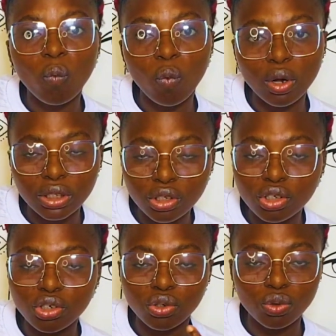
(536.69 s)
what
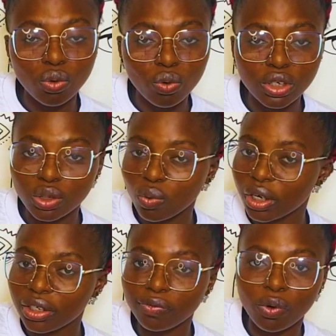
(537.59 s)
you know is
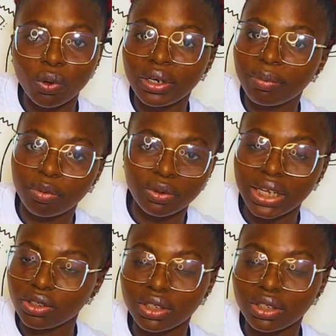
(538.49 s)
working for other people.